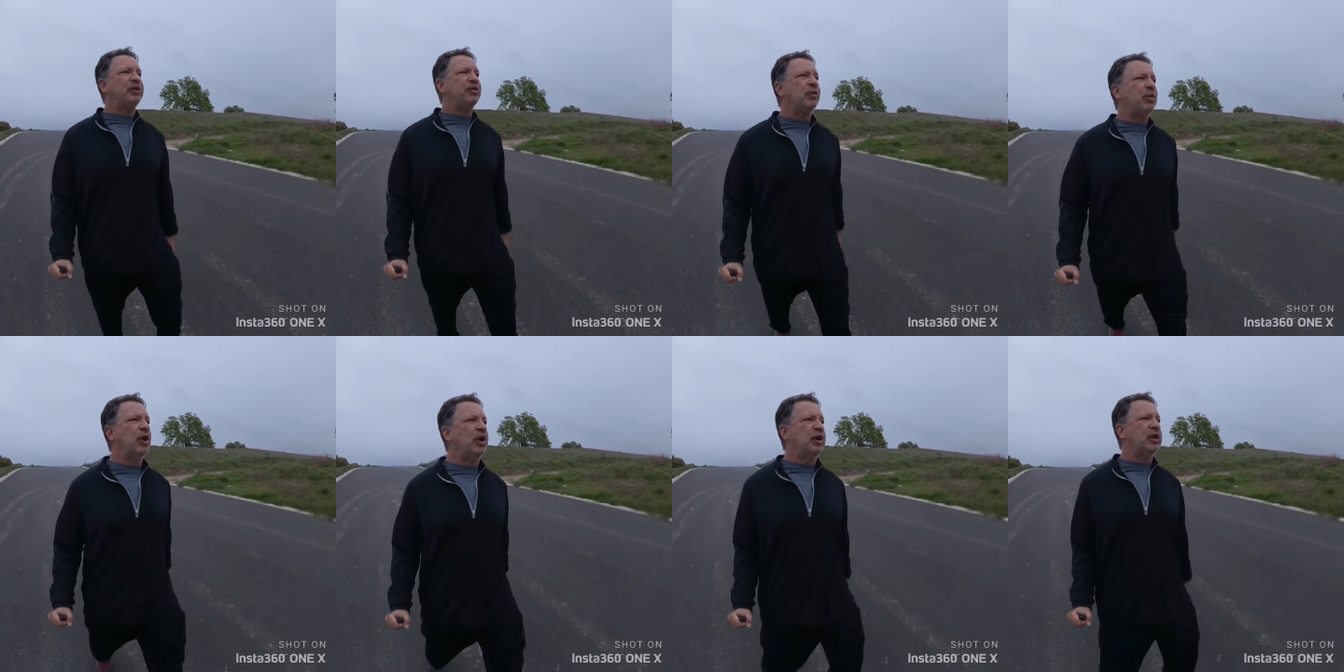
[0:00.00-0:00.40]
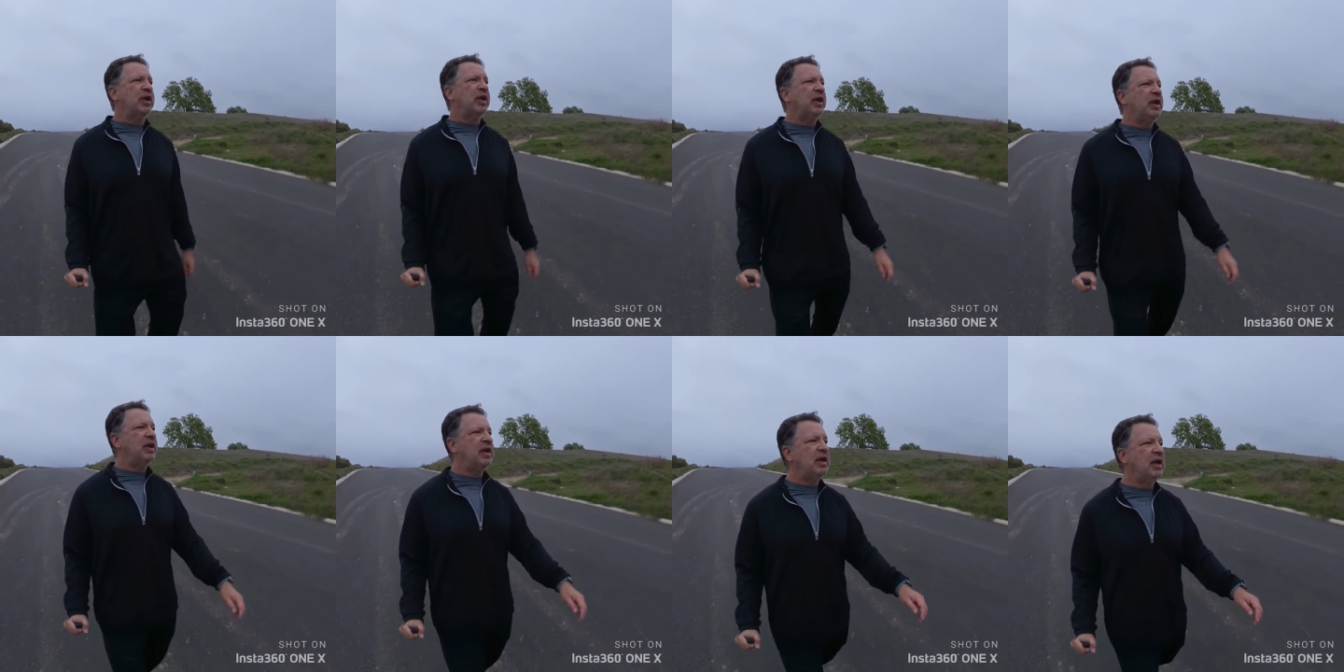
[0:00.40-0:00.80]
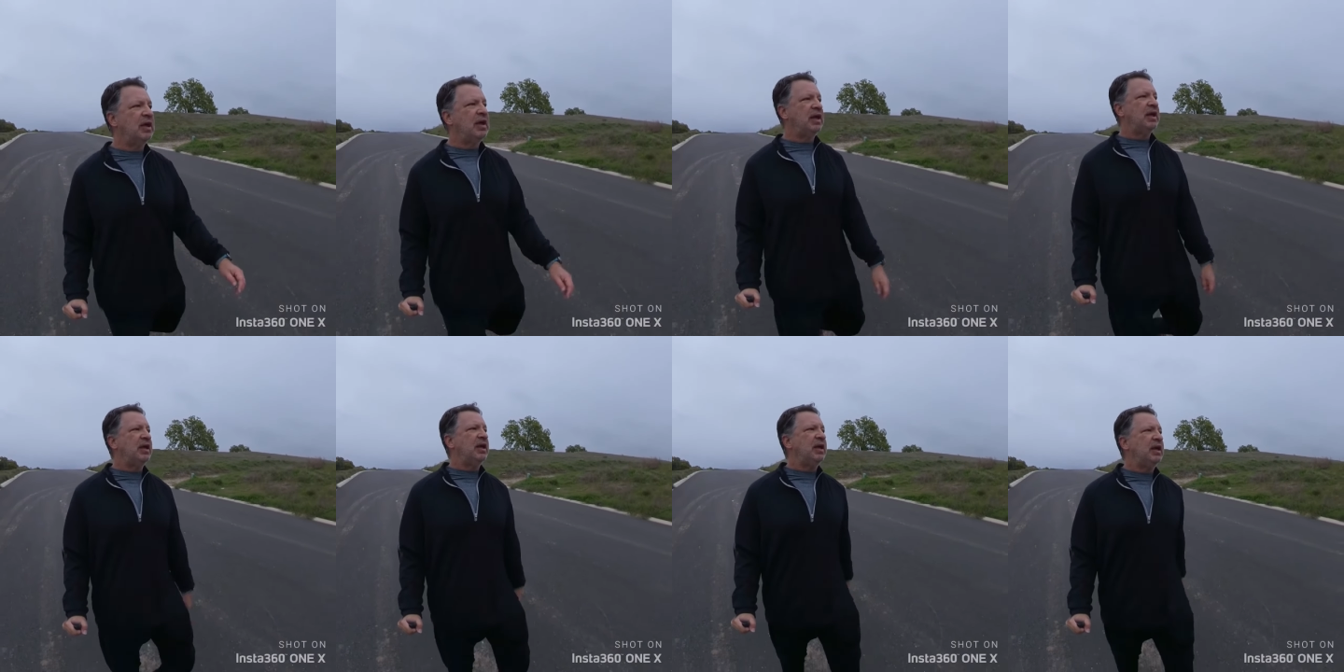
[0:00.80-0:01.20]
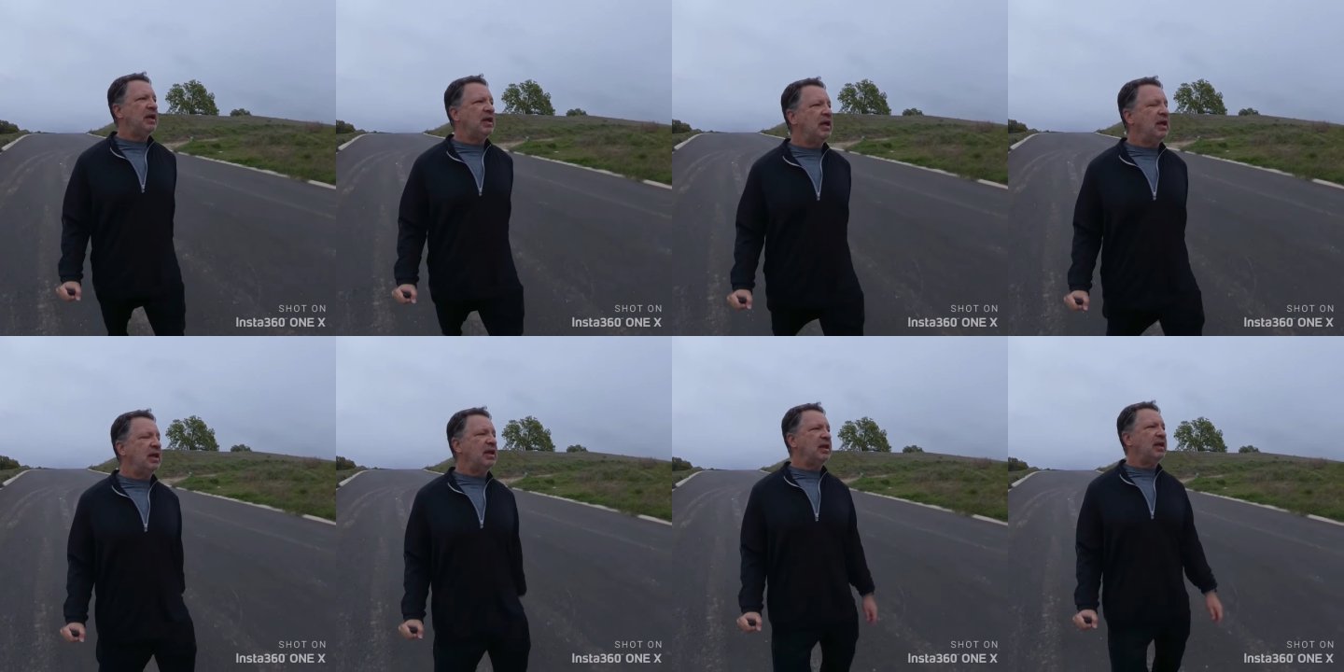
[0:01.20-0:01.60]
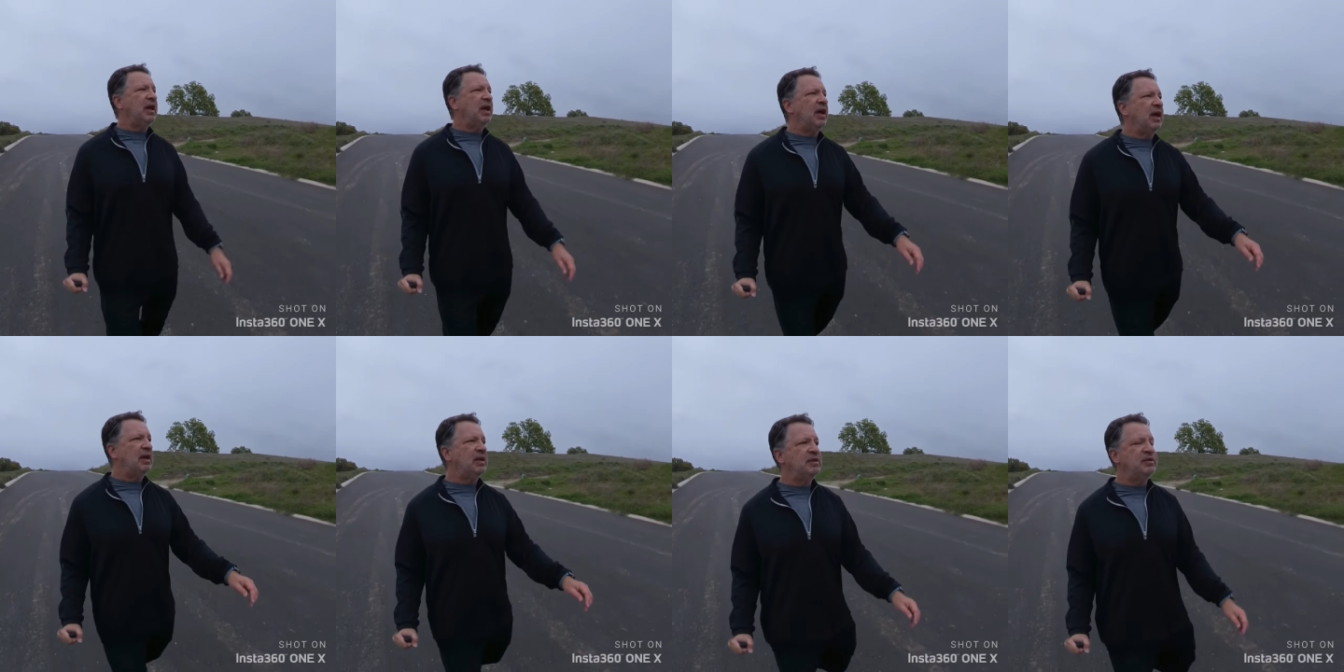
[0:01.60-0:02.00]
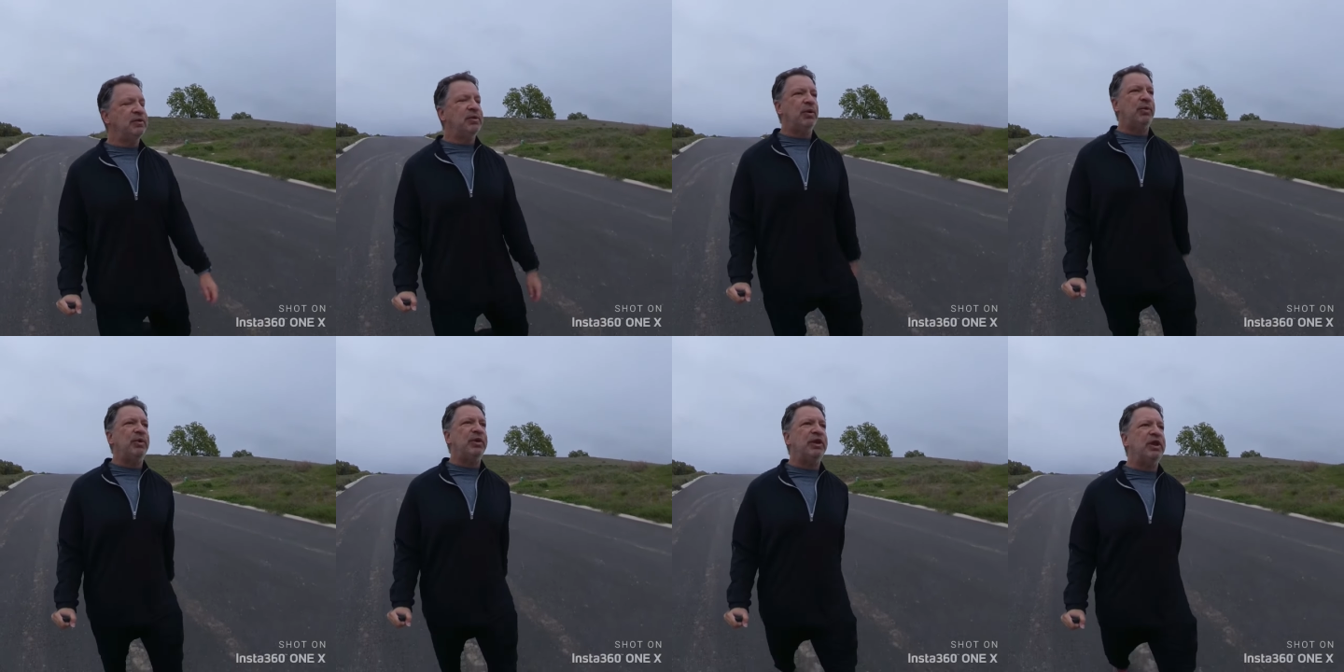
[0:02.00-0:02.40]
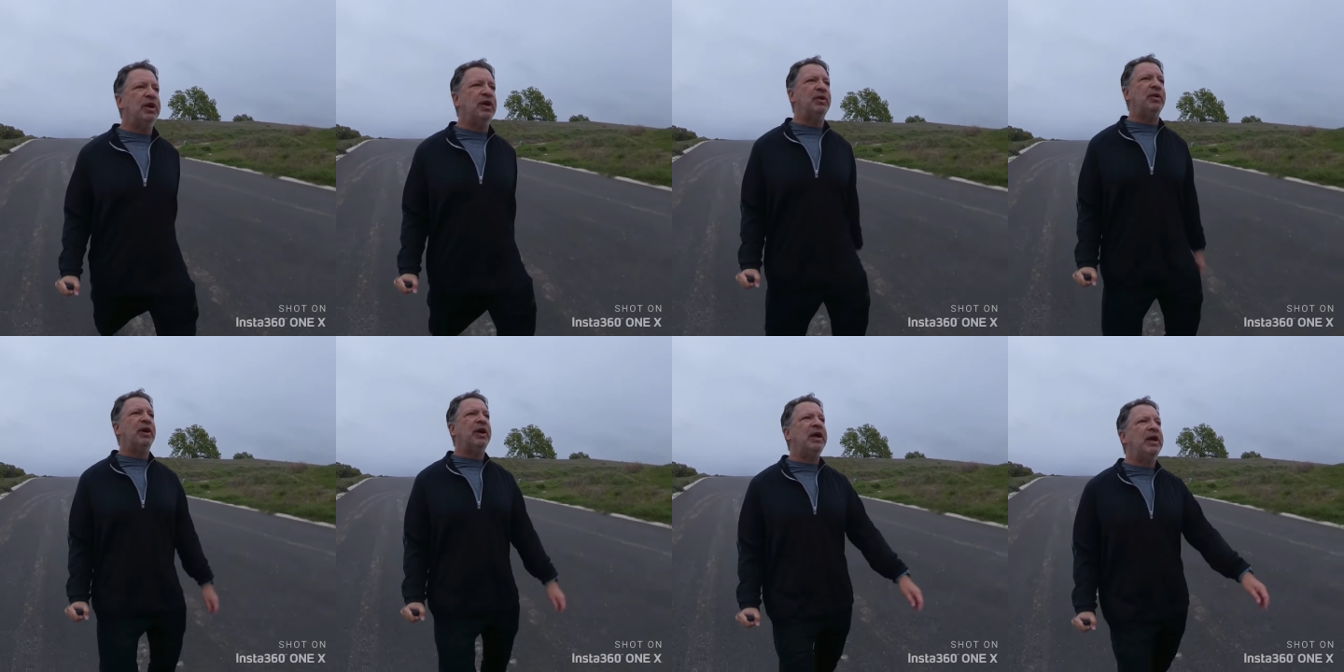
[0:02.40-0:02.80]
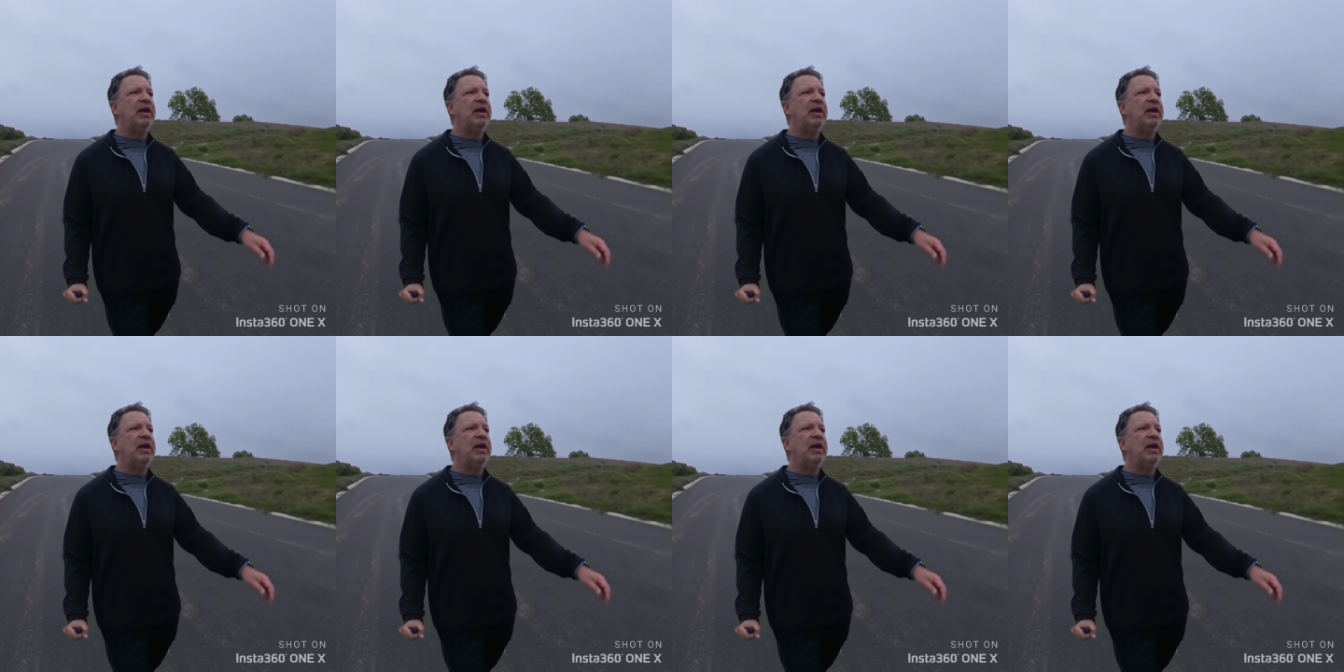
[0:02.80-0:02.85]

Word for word: to work and uh, do what we do.